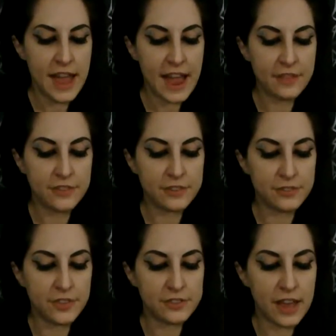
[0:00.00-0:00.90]
and
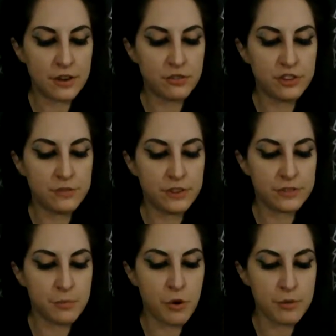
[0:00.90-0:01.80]
this energy of
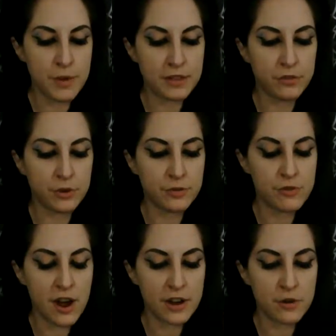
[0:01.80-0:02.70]
disappointment and sort of
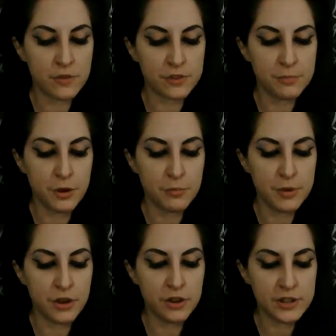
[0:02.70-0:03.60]
crying over spilt
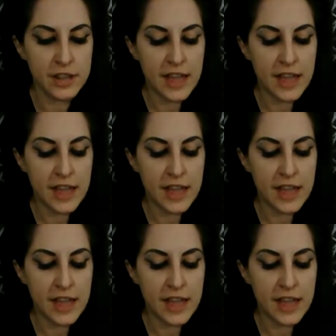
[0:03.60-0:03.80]
milk,